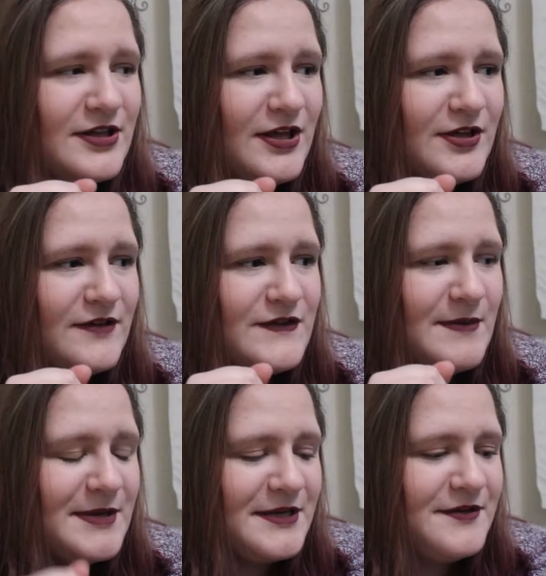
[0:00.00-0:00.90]
Getting off
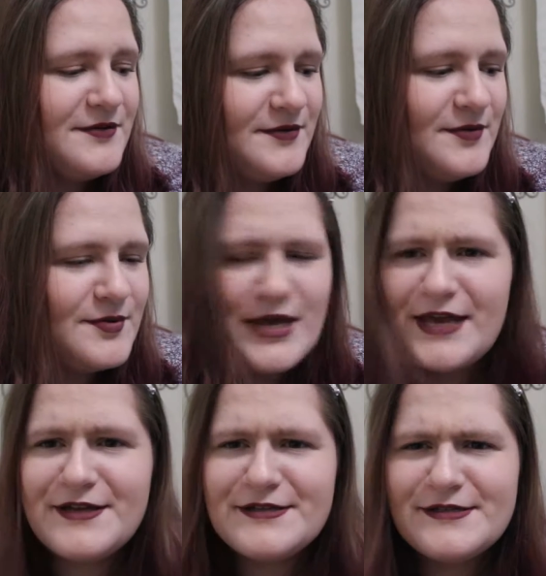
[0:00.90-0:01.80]
topic.
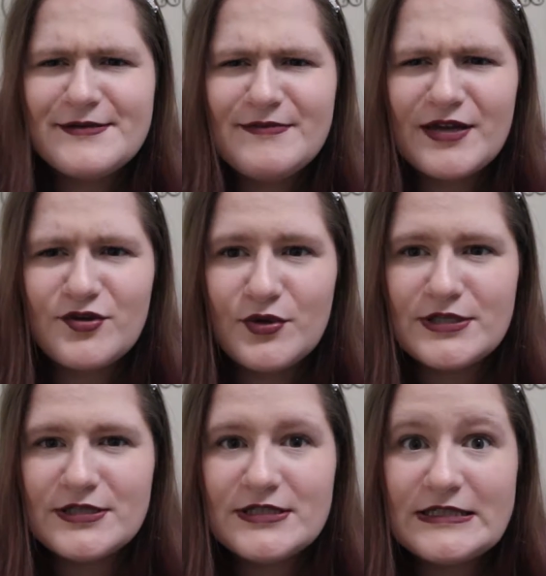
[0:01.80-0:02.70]
Okay, back to it.
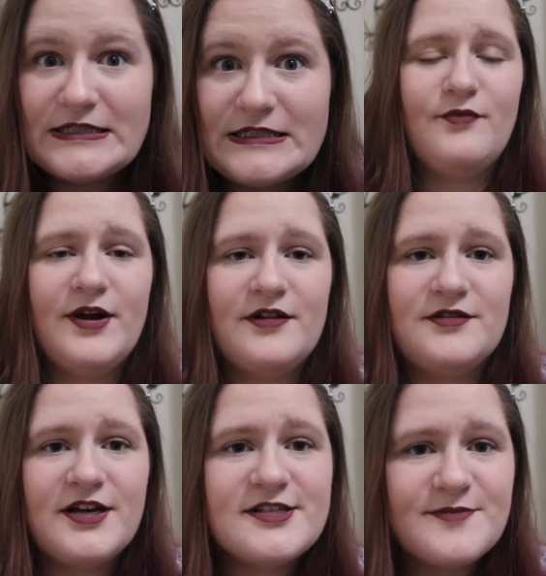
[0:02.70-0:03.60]
Where it
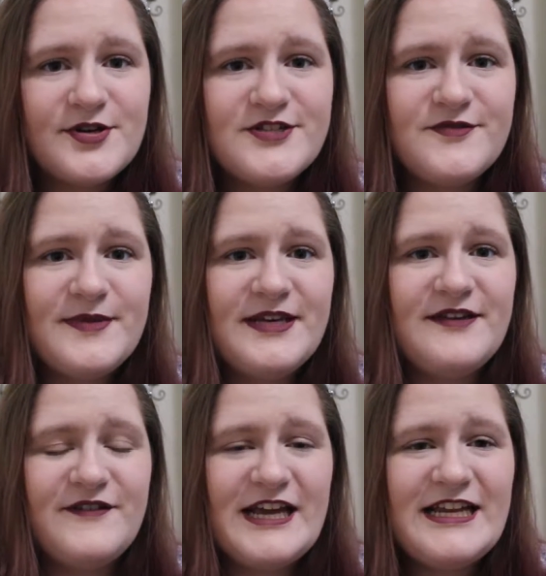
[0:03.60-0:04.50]
lost points for me,
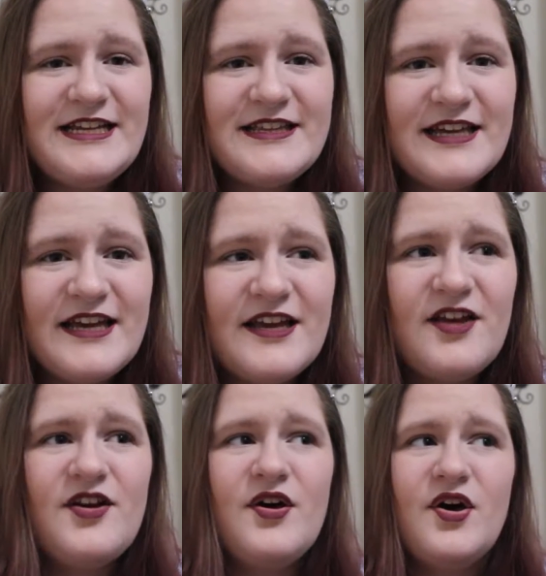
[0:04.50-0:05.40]
if anything,
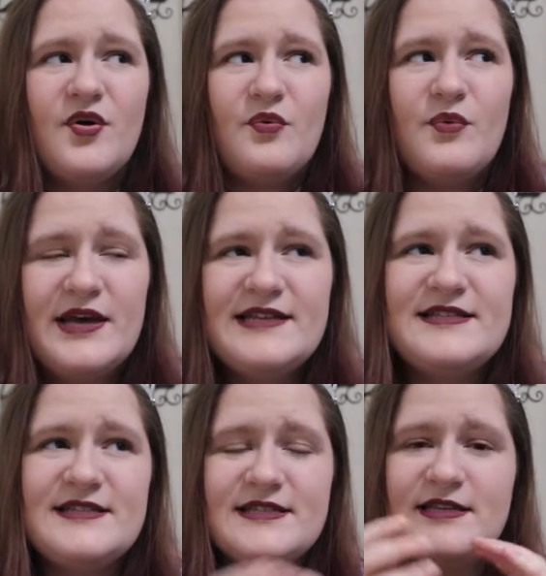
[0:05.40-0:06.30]

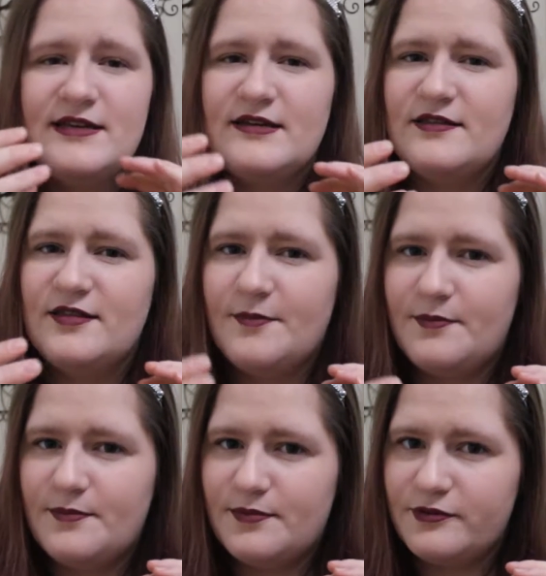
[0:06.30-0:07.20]
was the
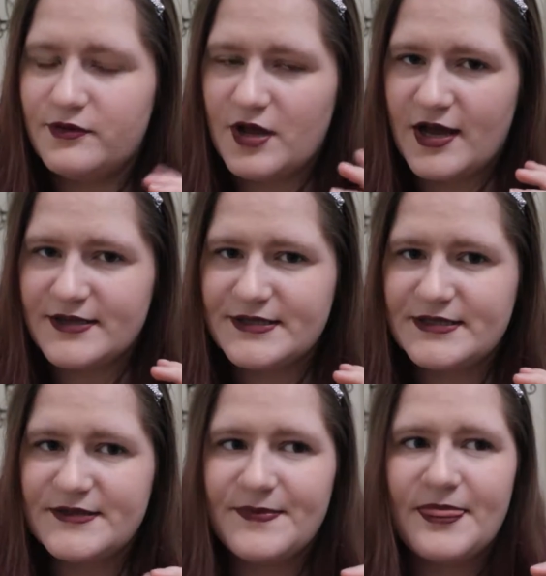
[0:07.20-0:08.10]
plot.